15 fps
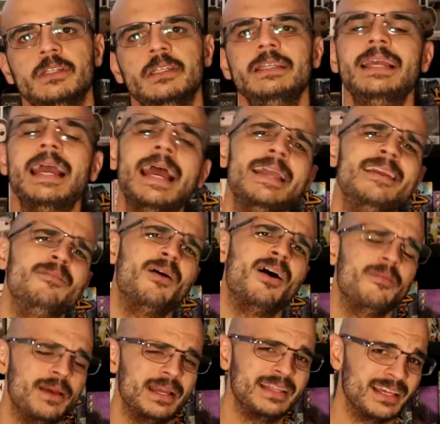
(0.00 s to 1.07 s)
Yeah, you might
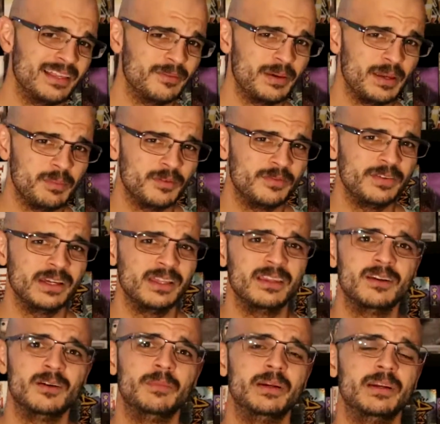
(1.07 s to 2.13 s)
make the other people feel a
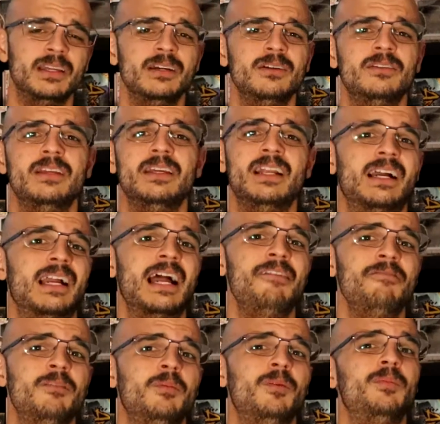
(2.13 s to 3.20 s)
little bit guilty and
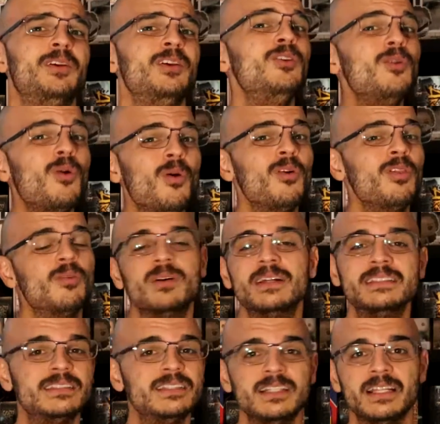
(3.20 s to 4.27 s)
uncomfortable, but you're the
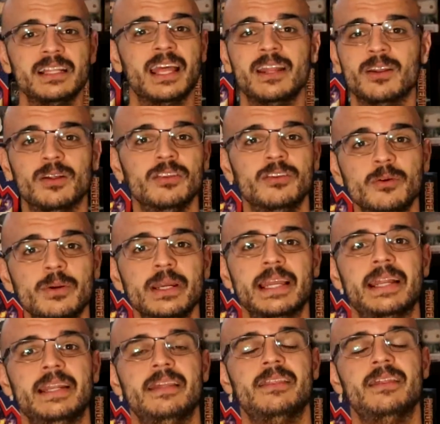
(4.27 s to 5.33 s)
one sitting there not doing
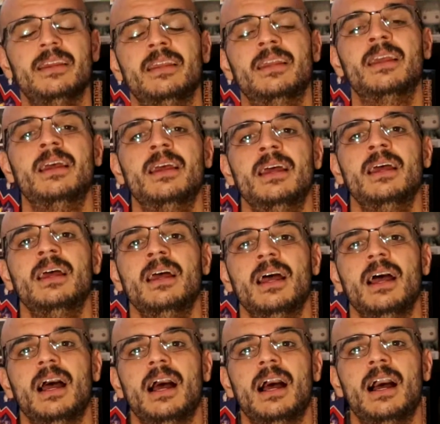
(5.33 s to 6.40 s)
anything.
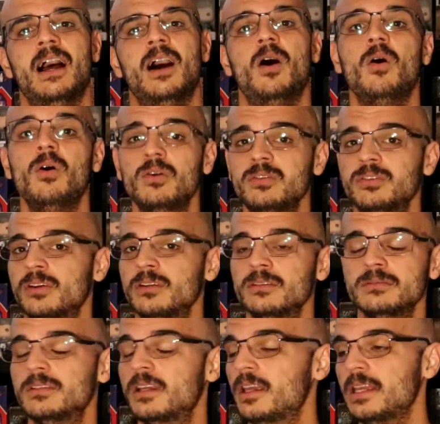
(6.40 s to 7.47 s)

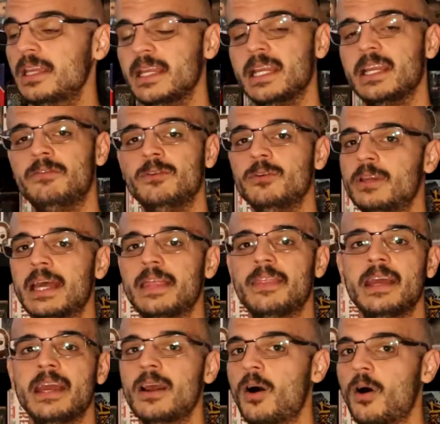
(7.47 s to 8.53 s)
Also, if you get
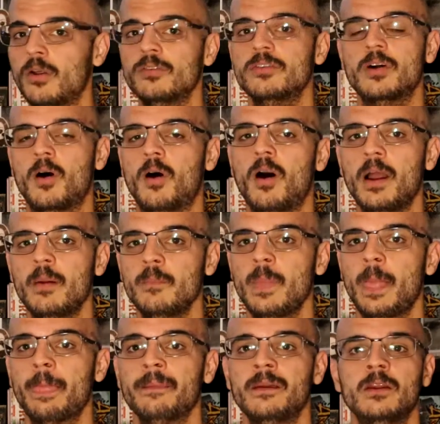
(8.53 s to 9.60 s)
there on time,
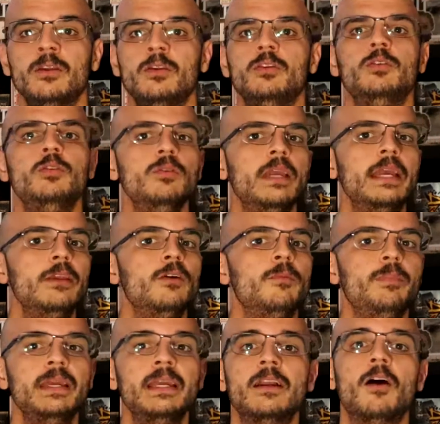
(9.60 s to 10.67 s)
you get your
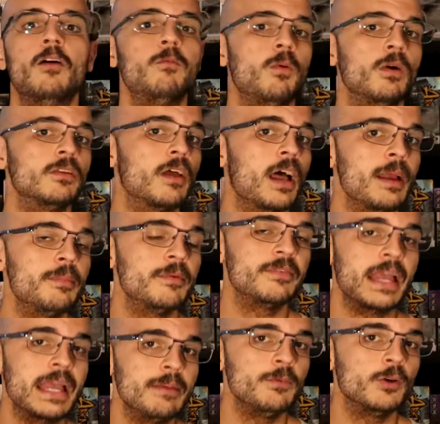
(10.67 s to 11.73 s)
pick of what type of
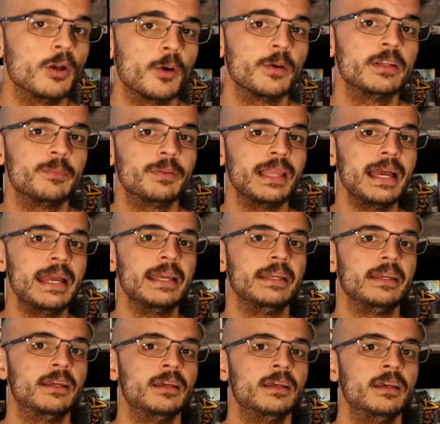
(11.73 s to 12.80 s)
game you're going to play.